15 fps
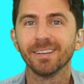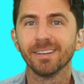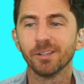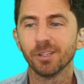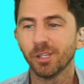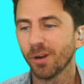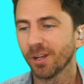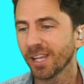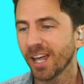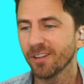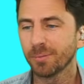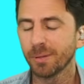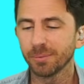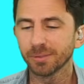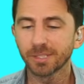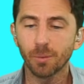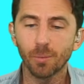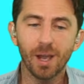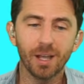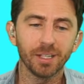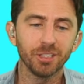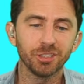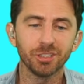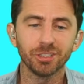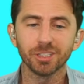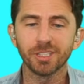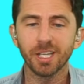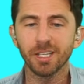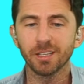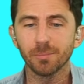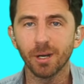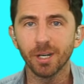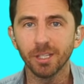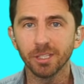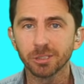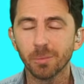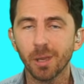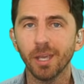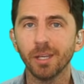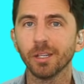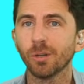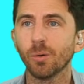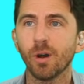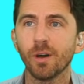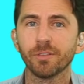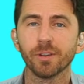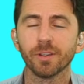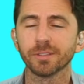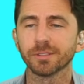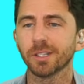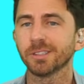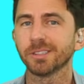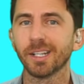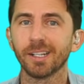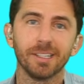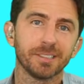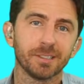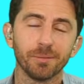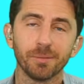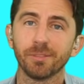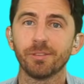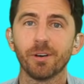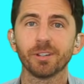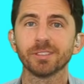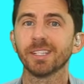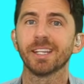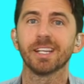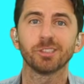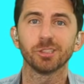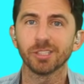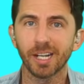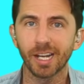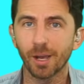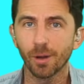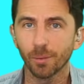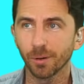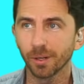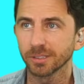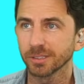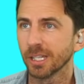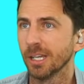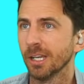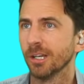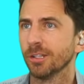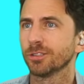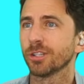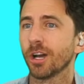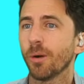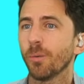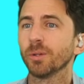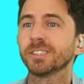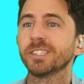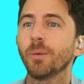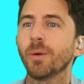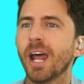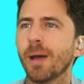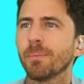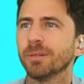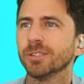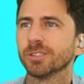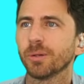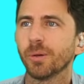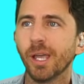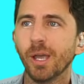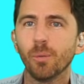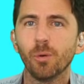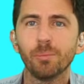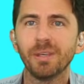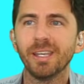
you know, a lot of people say, well, he should just take the money he's made and go off into the sunset. Listen, folks, that's just not how it works. So we'll see what happens. It will be